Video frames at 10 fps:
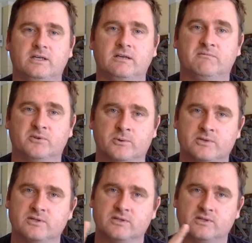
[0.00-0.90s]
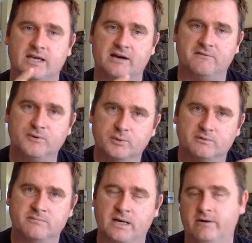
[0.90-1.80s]
influences our view
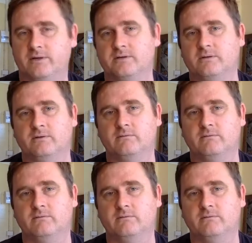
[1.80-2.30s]
of marriage.